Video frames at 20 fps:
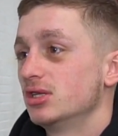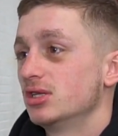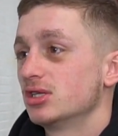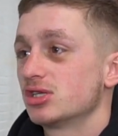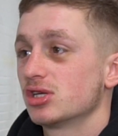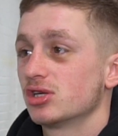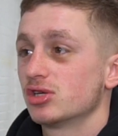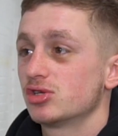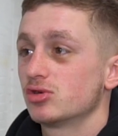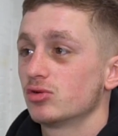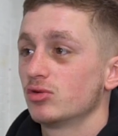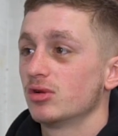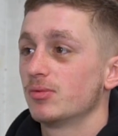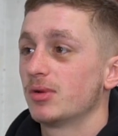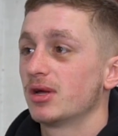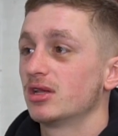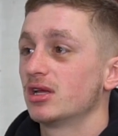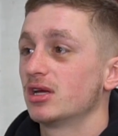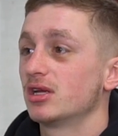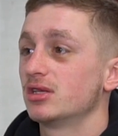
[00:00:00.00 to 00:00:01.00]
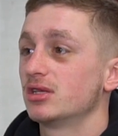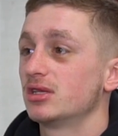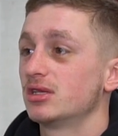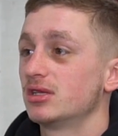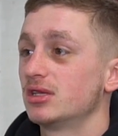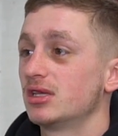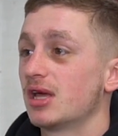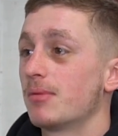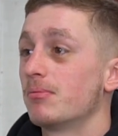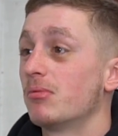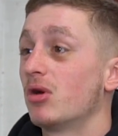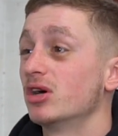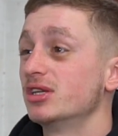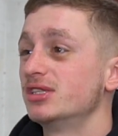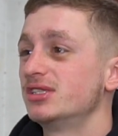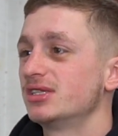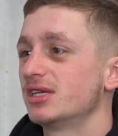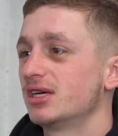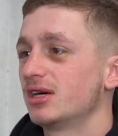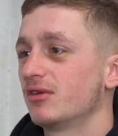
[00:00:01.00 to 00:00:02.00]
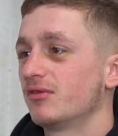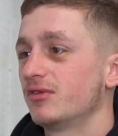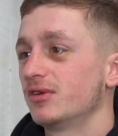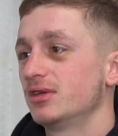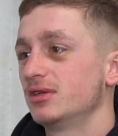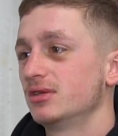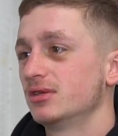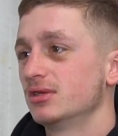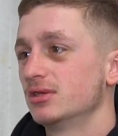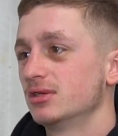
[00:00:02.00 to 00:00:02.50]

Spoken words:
So it's all about that mindset, I think.